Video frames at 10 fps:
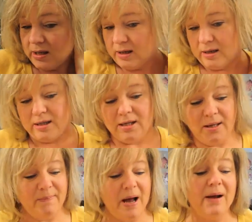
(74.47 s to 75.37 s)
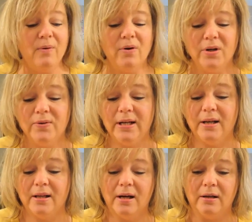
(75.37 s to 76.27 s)
I won't use
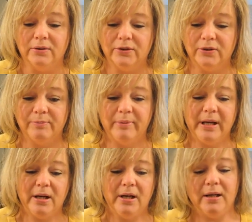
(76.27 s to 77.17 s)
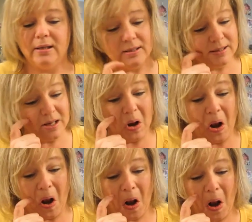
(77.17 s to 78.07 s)
anything else because
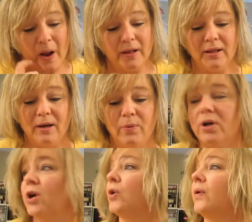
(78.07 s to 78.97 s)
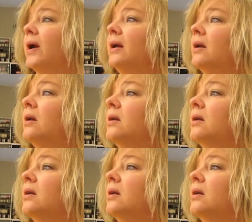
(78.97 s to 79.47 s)
they work great.